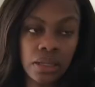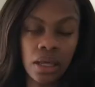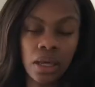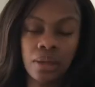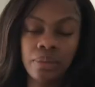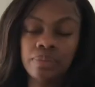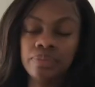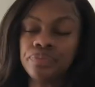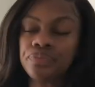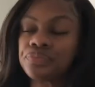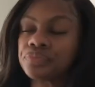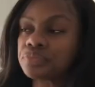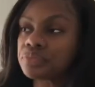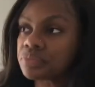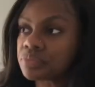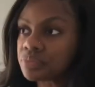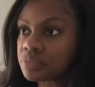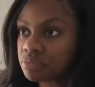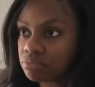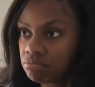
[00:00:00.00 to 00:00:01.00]
club.
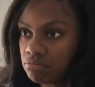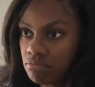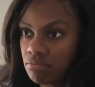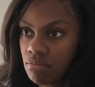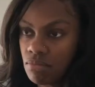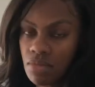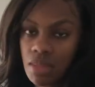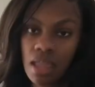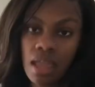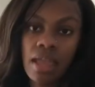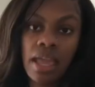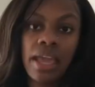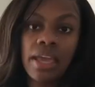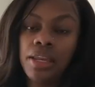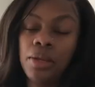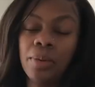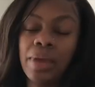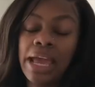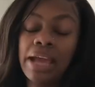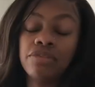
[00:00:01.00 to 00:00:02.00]

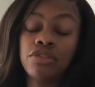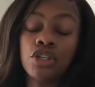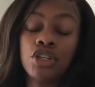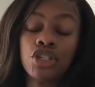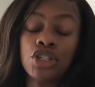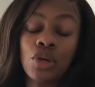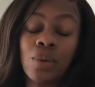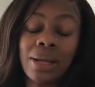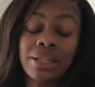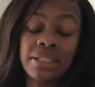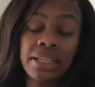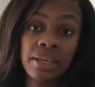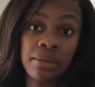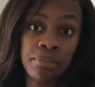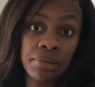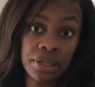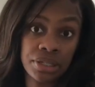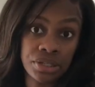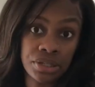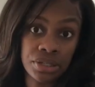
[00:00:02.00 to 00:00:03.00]
Anyway, after the show, I
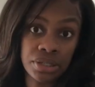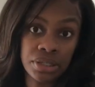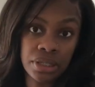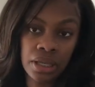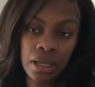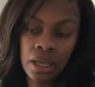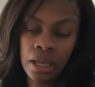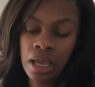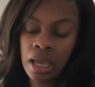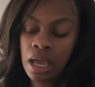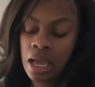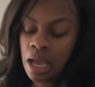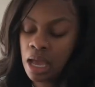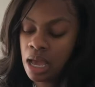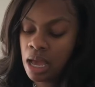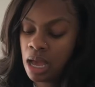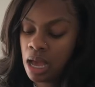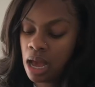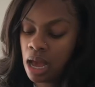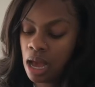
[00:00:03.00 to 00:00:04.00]
take pictures
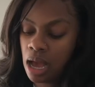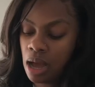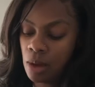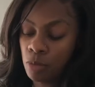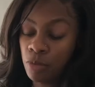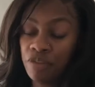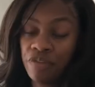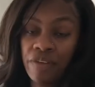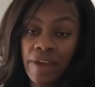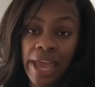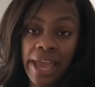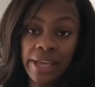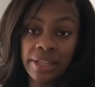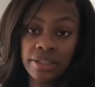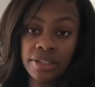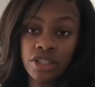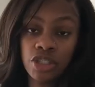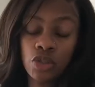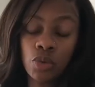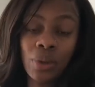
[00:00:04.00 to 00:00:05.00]
um, with
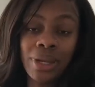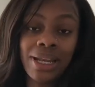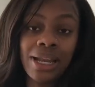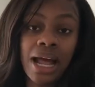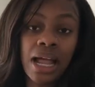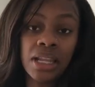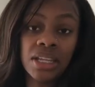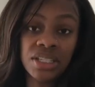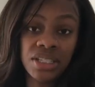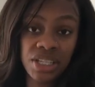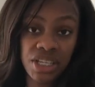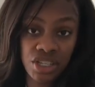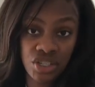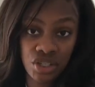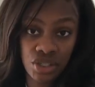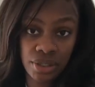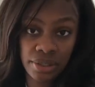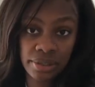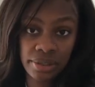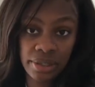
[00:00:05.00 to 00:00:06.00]
fans, $20
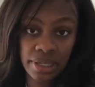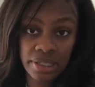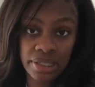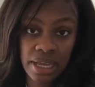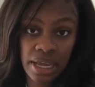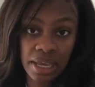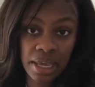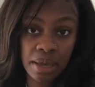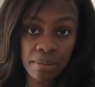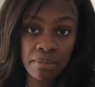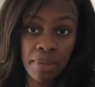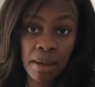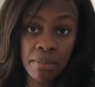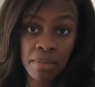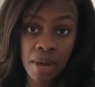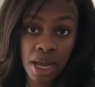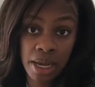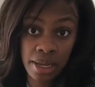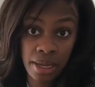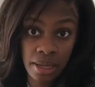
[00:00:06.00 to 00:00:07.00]
each. That's how I get my
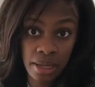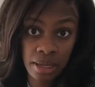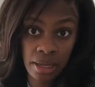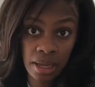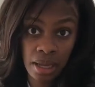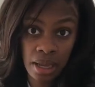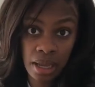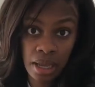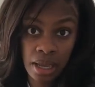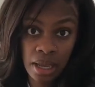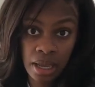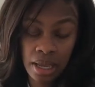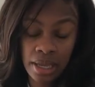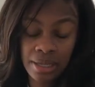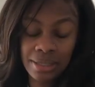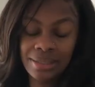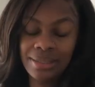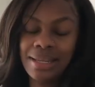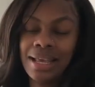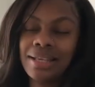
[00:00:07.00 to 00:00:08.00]
money.
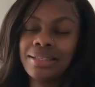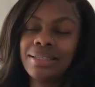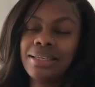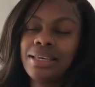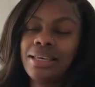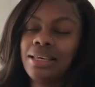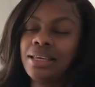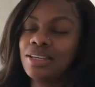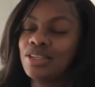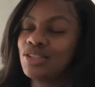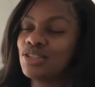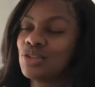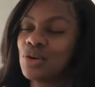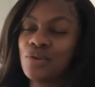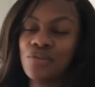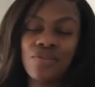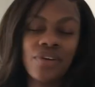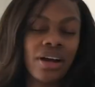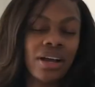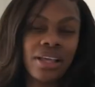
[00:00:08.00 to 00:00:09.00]
Desi is
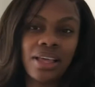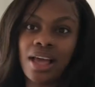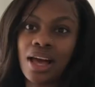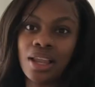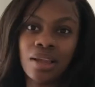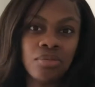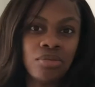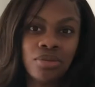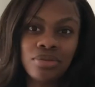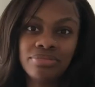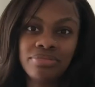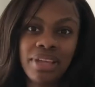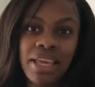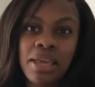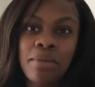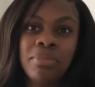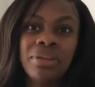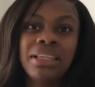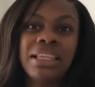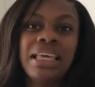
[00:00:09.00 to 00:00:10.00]
so fucking gullible.
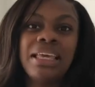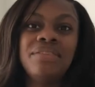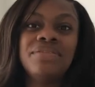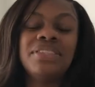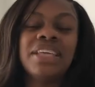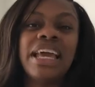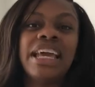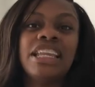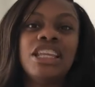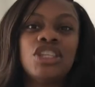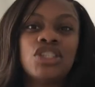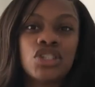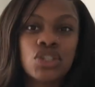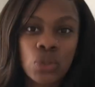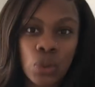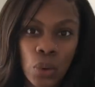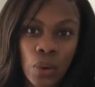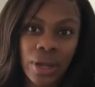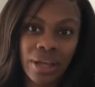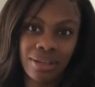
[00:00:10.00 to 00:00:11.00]
He believes any
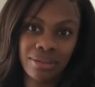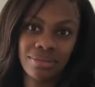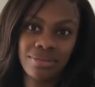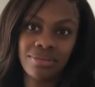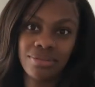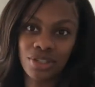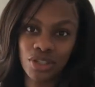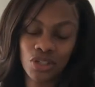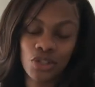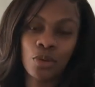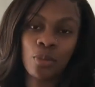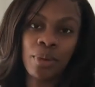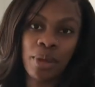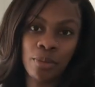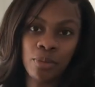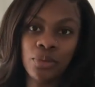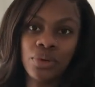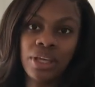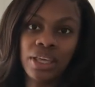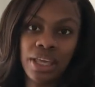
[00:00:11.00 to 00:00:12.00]
story just so
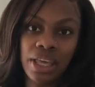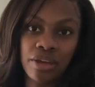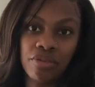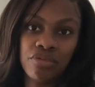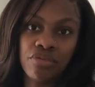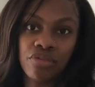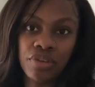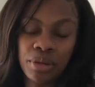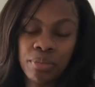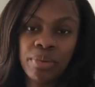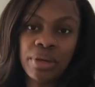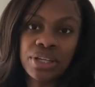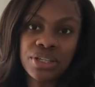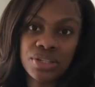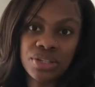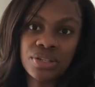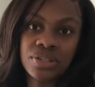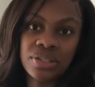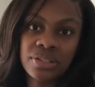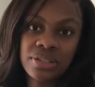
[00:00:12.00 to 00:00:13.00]
people can get free
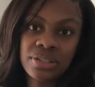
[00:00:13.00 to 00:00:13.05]
pictures.